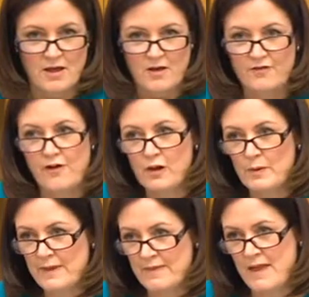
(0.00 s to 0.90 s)

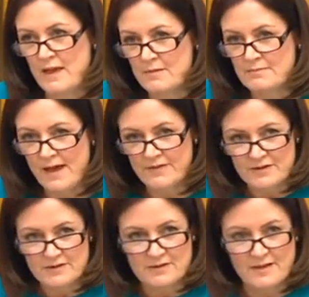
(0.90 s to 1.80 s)
following their
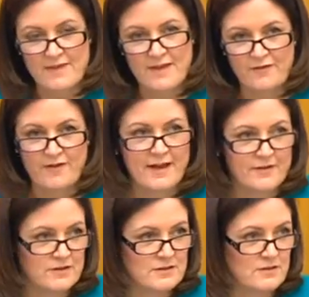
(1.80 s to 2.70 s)
mothers and their
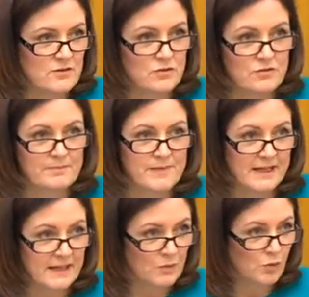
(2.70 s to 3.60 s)
fathers who could
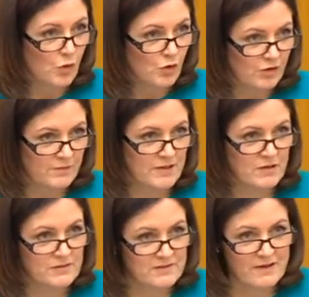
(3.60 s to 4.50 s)
barely walk
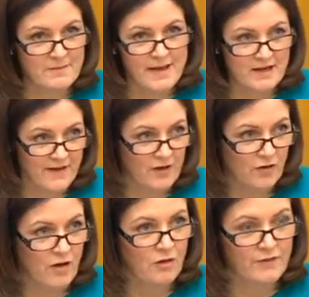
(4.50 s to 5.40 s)
because of the amount of
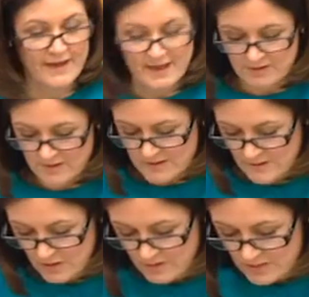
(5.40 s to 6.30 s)
alcohol they had
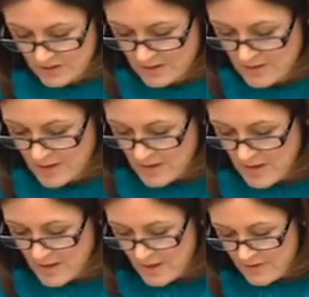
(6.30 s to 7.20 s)
consumed.
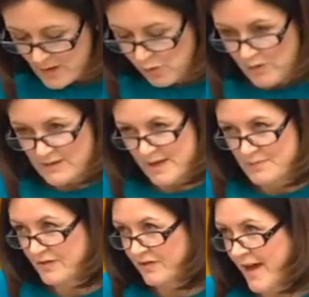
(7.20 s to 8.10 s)
There was a
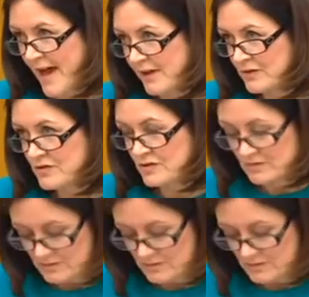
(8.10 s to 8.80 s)
profound